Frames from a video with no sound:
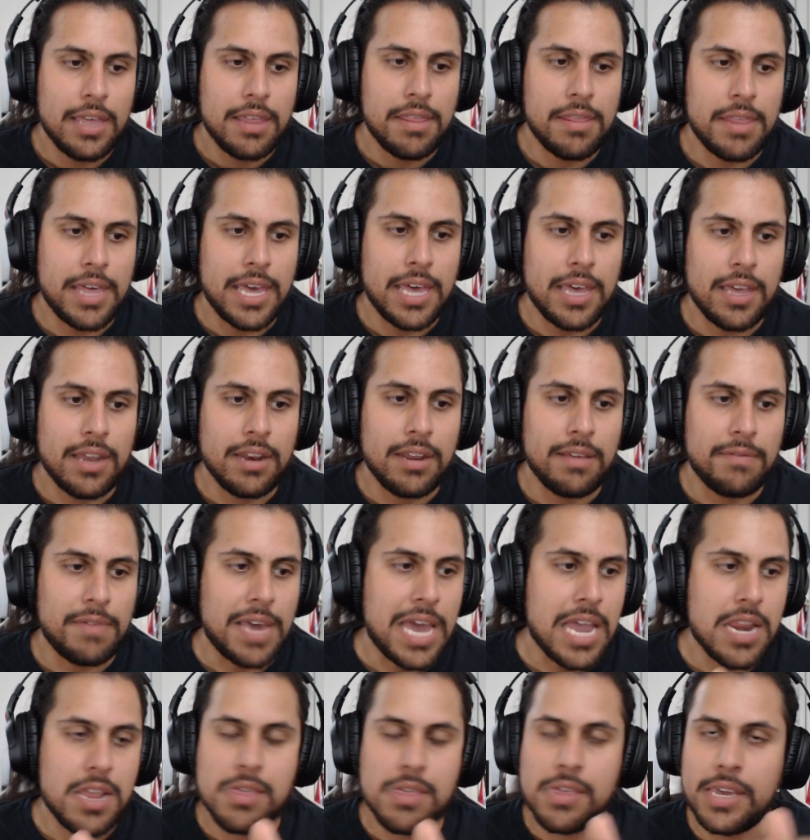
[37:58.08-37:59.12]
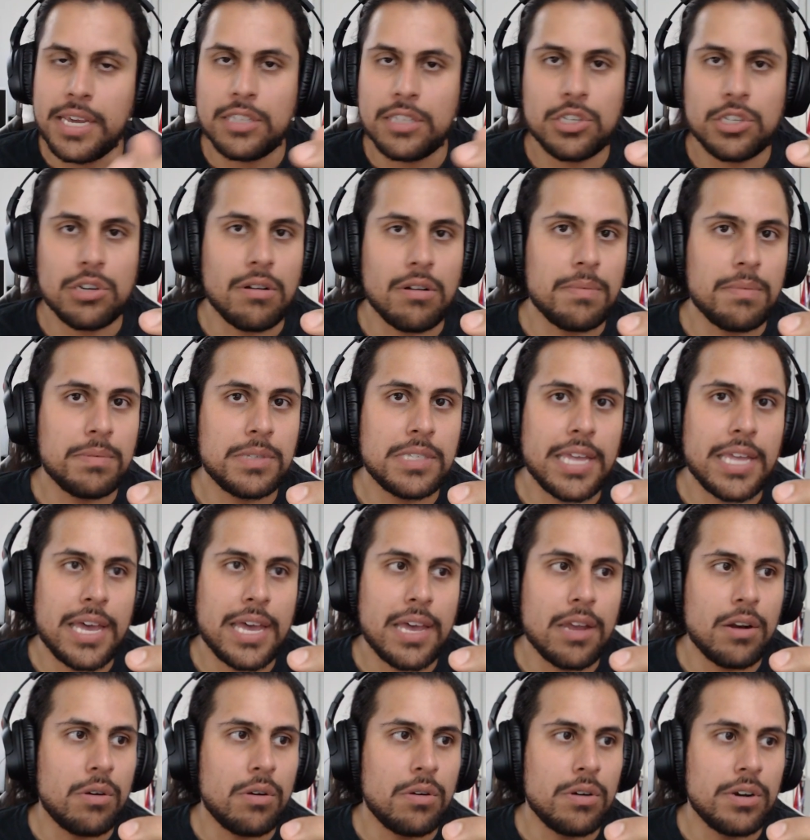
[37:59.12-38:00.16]
then if anything interrupts
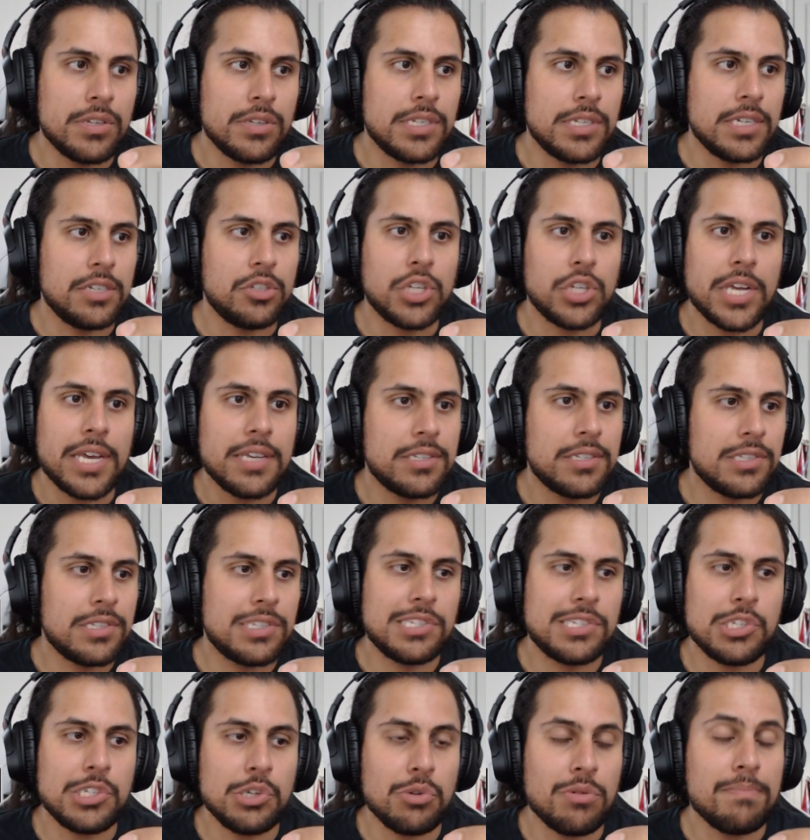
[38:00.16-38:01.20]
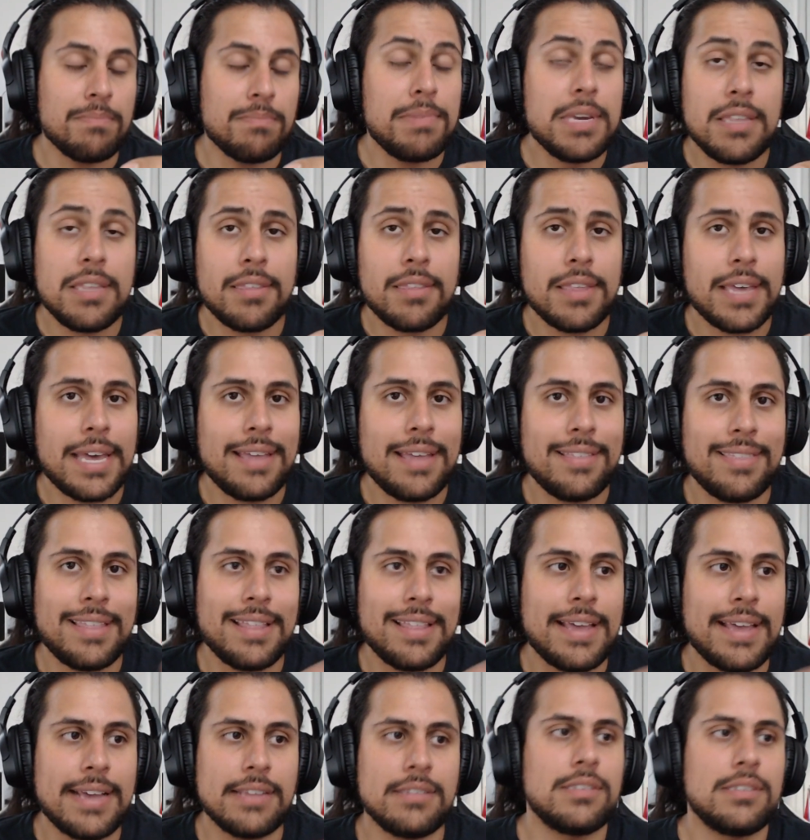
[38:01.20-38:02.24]
that or suggests to impede that, then
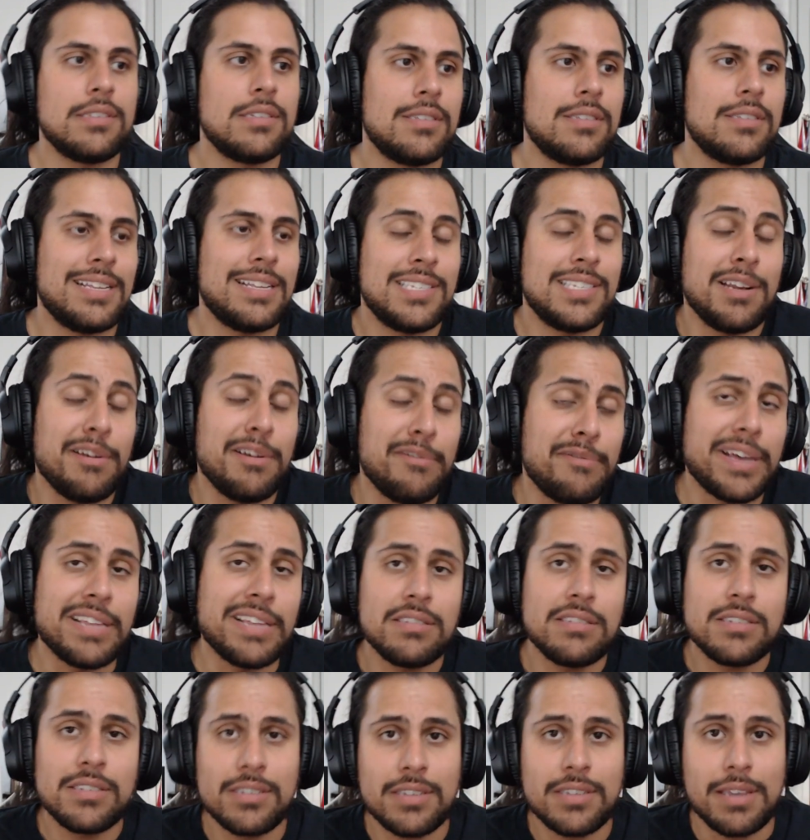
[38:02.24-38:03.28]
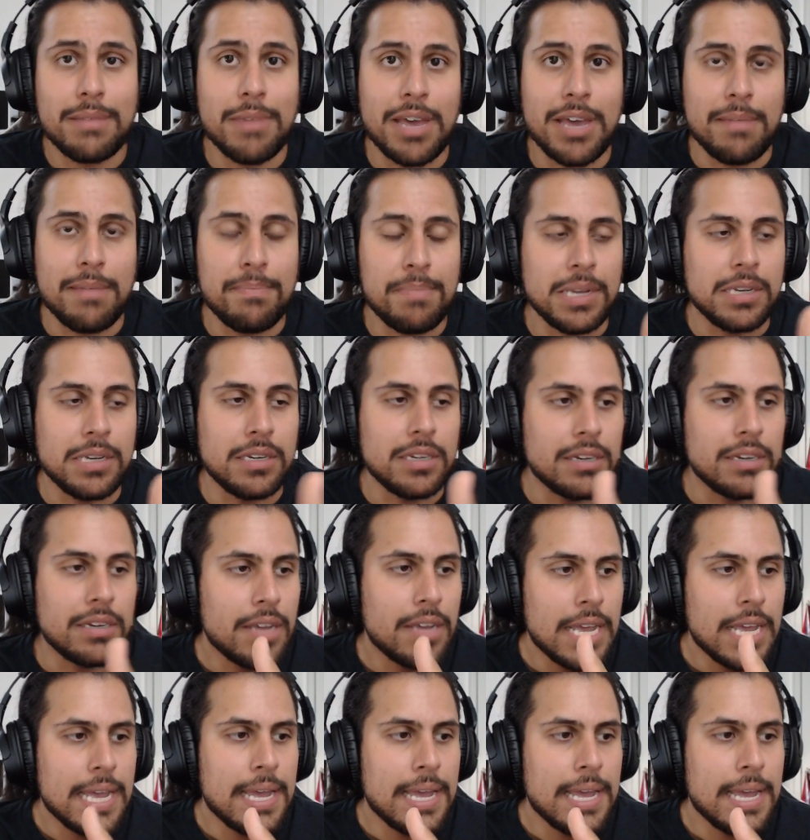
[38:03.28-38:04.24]
that's that's an offense, in my opinion.